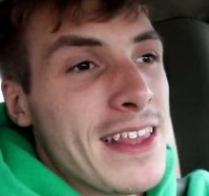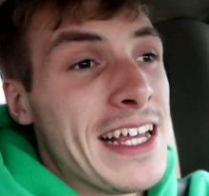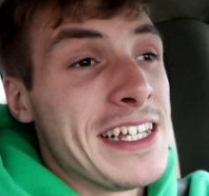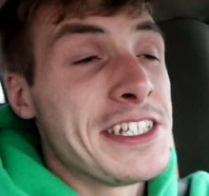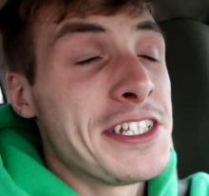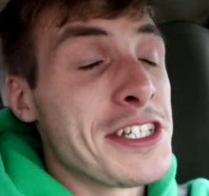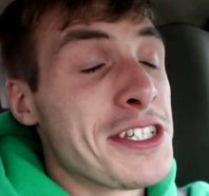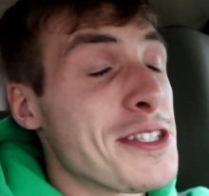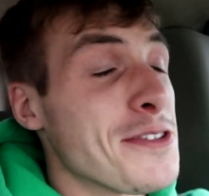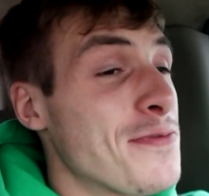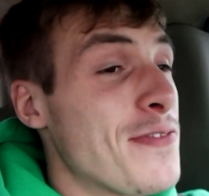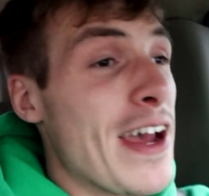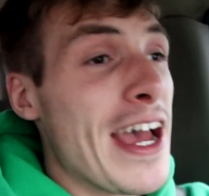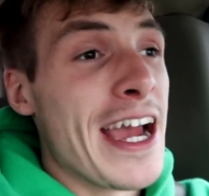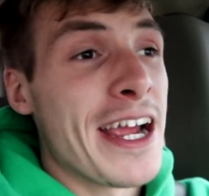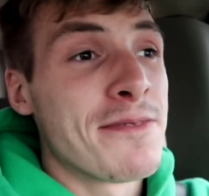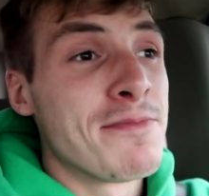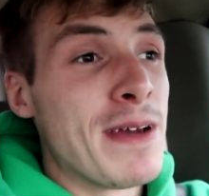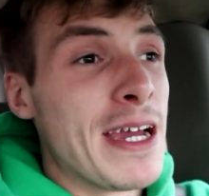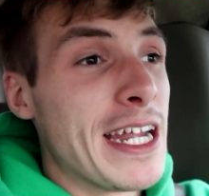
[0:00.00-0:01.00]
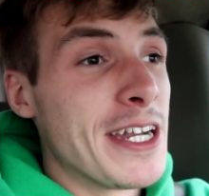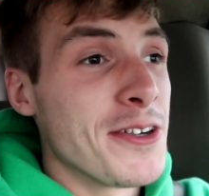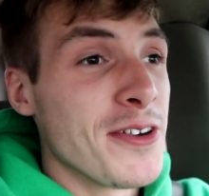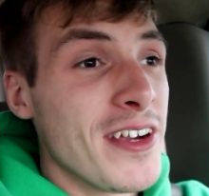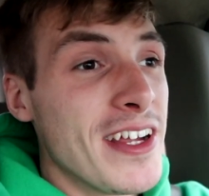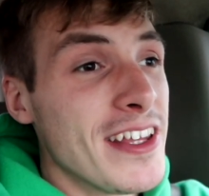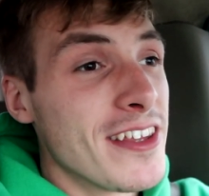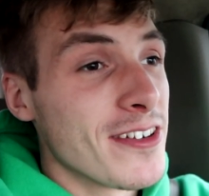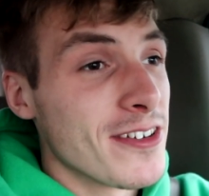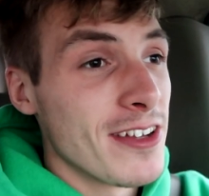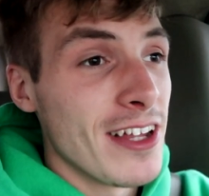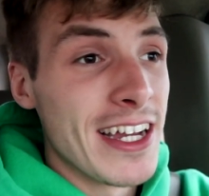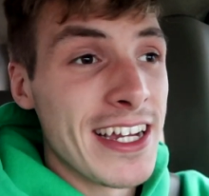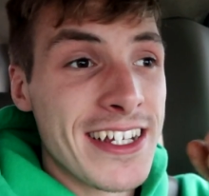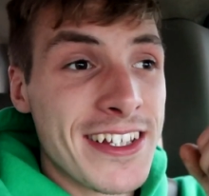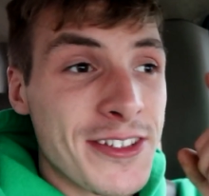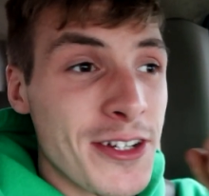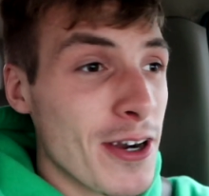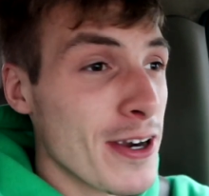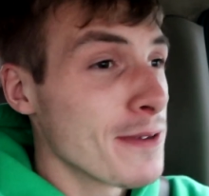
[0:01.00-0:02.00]
That's just the fact, man. You're either like
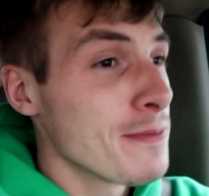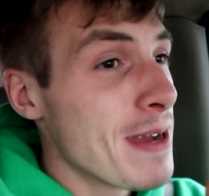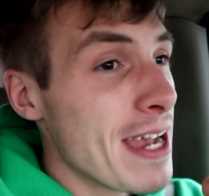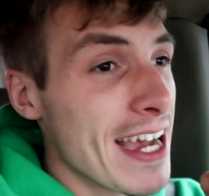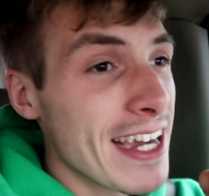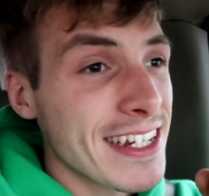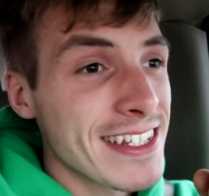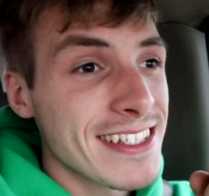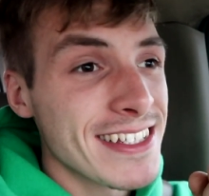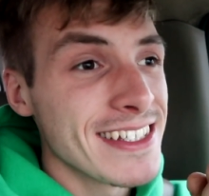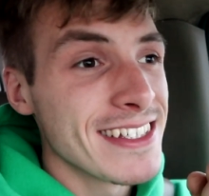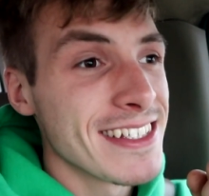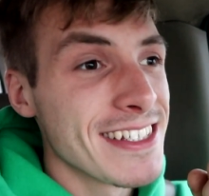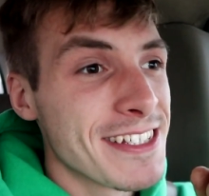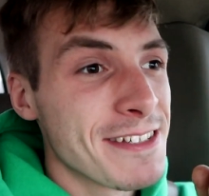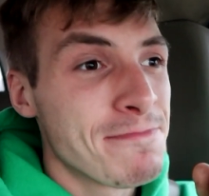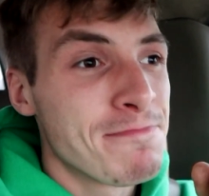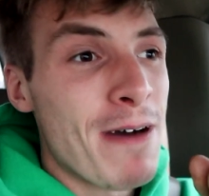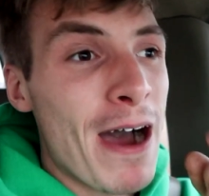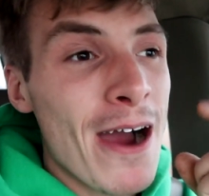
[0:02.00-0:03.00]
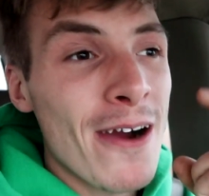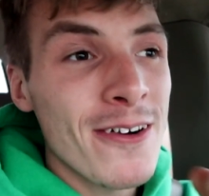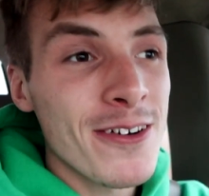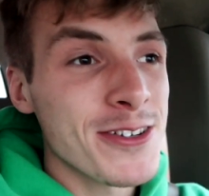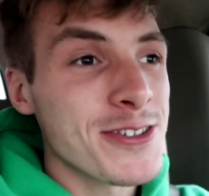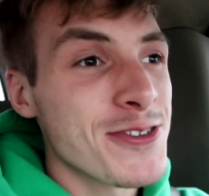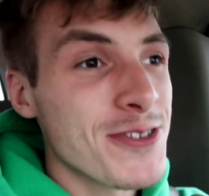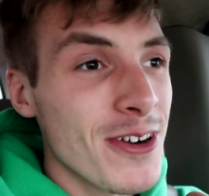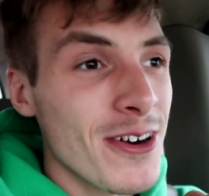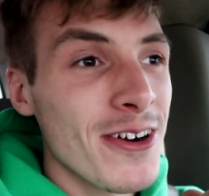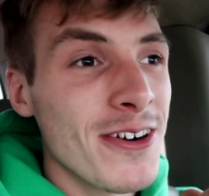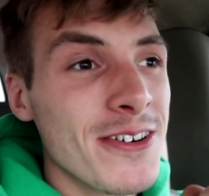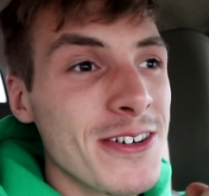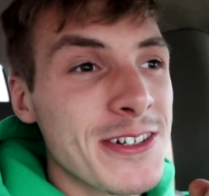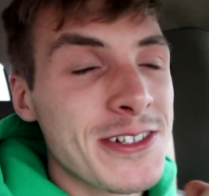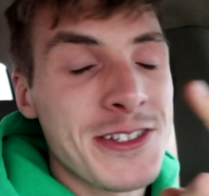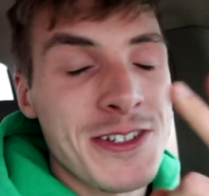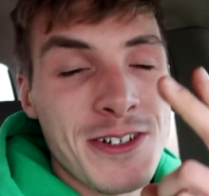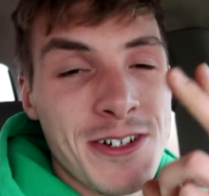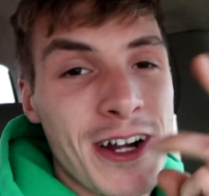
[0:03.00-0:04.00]
Duramaxes, Power
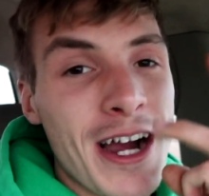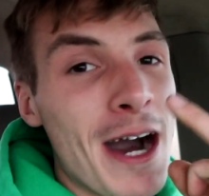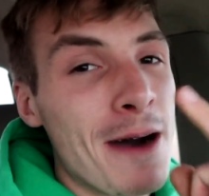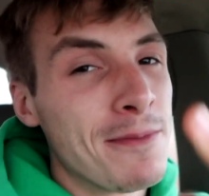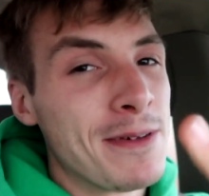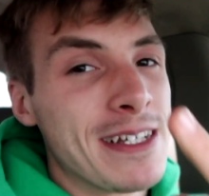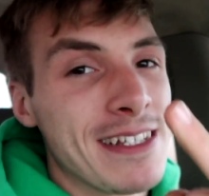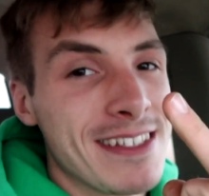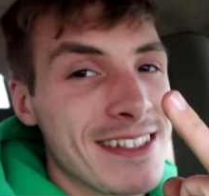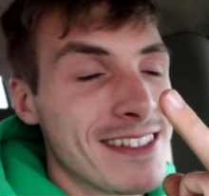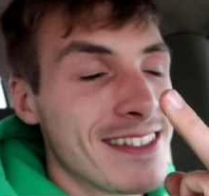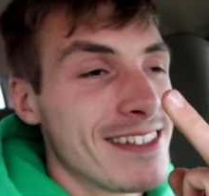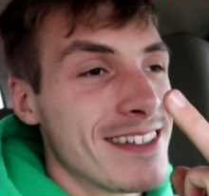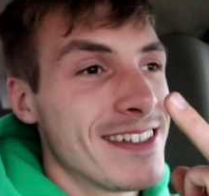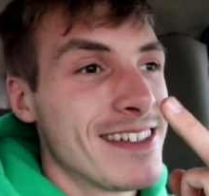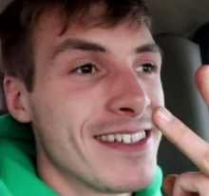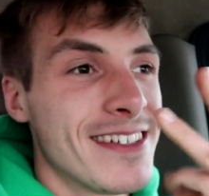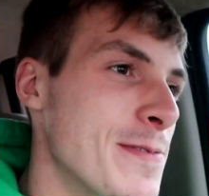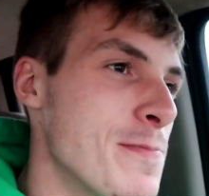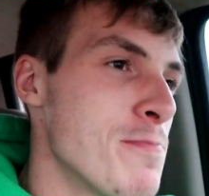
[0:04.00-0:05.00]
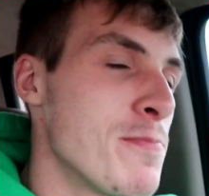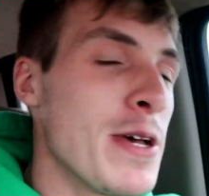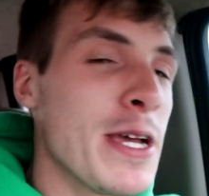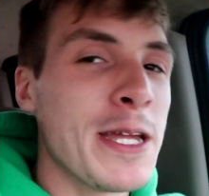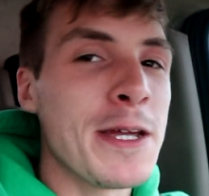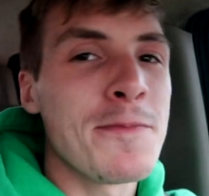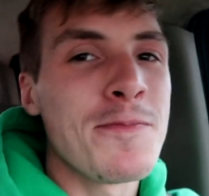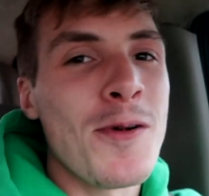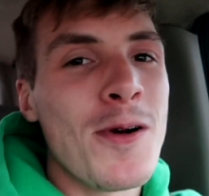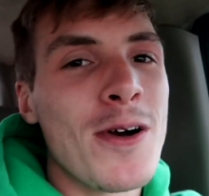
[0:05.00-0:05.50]
Strokes, or Cummins. Take your